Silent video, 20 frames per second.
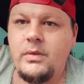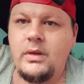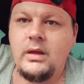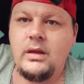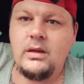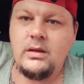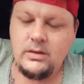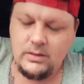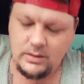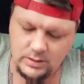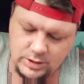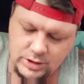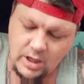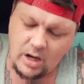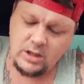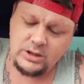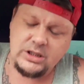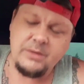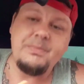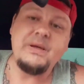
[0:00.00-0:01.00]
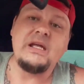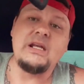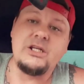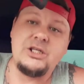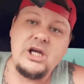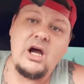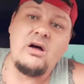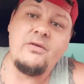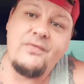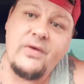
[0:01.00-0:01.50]
Sean should be in a jail
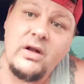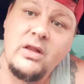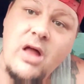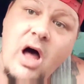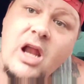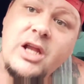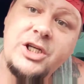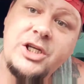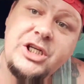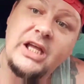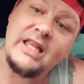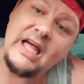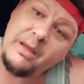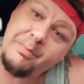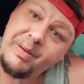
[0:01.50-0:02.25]
for a lot of shit, like beating up